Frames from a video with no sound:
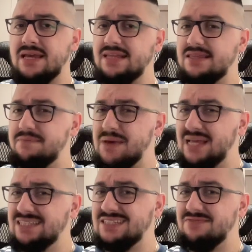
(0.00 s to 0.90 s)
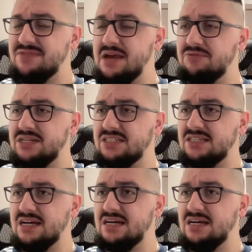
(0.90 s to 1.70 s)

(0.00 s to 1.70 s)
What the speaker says: It depends if there is